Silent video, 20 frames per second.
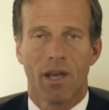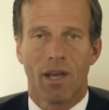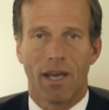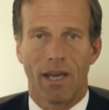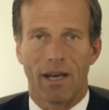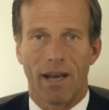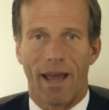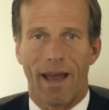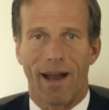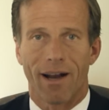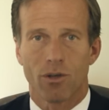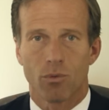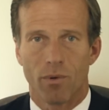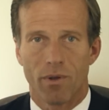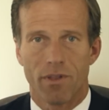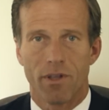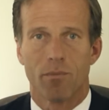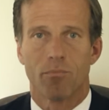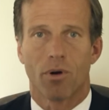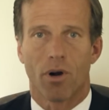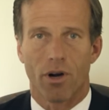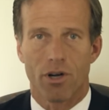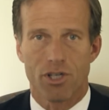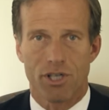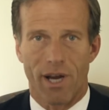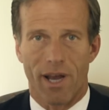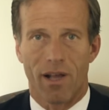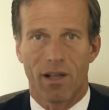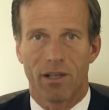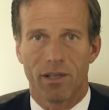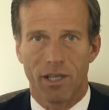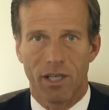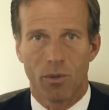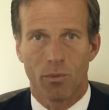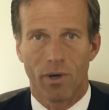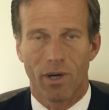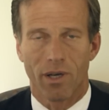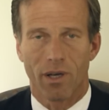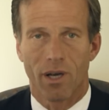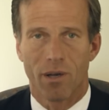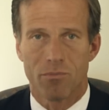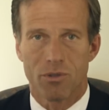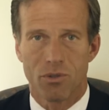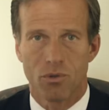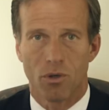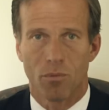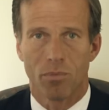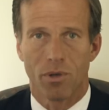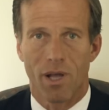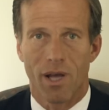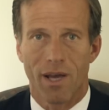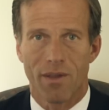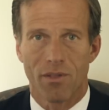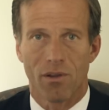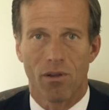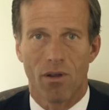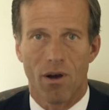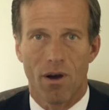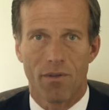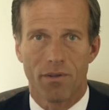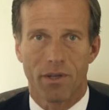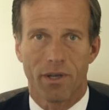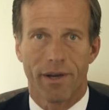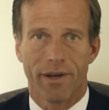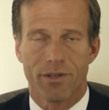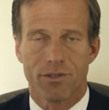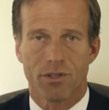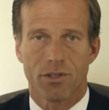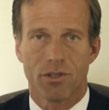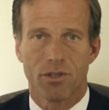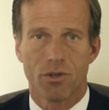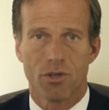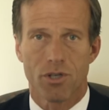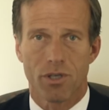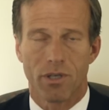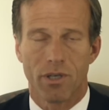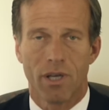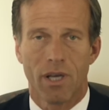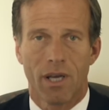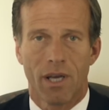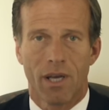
and act with impartiality when it comes to applying the law and the Constitution.